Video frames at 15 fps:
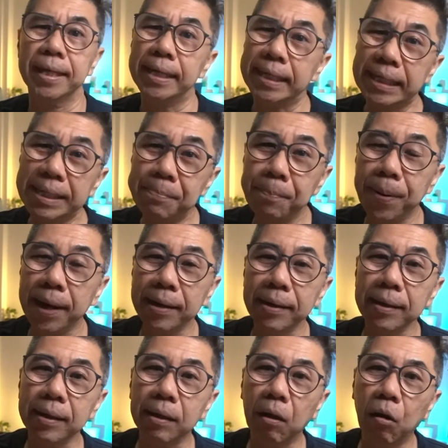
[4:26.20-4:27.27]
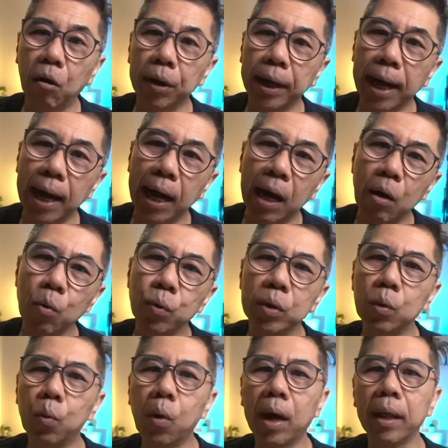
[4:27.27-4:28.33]
depending on how we
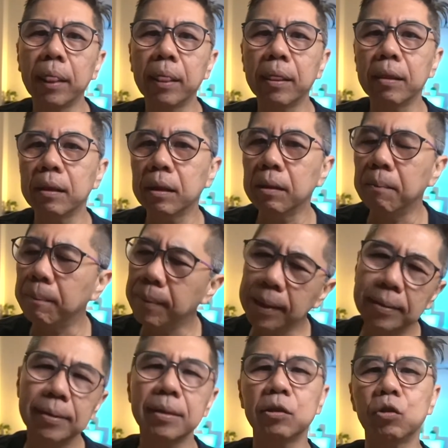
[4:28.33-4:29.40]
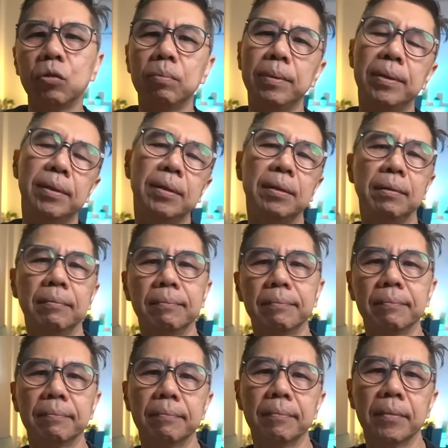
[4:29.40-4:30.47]
want the message to be seen.
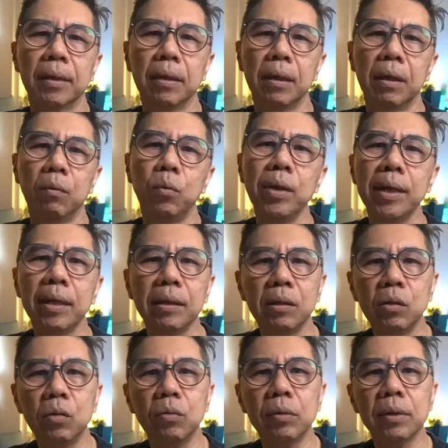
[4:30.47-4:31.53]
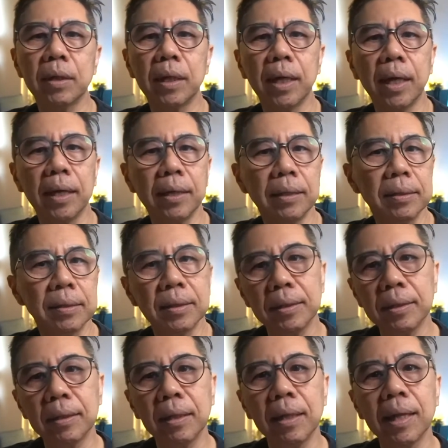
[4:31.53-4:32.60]
We can use a
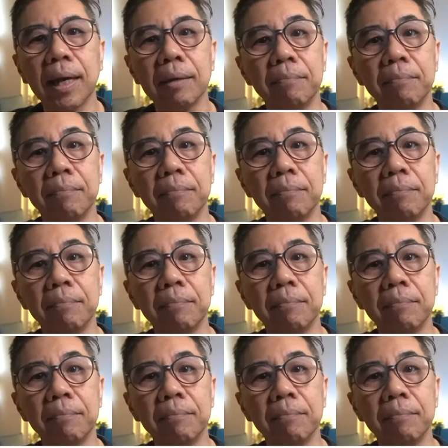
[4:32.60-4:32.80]
single line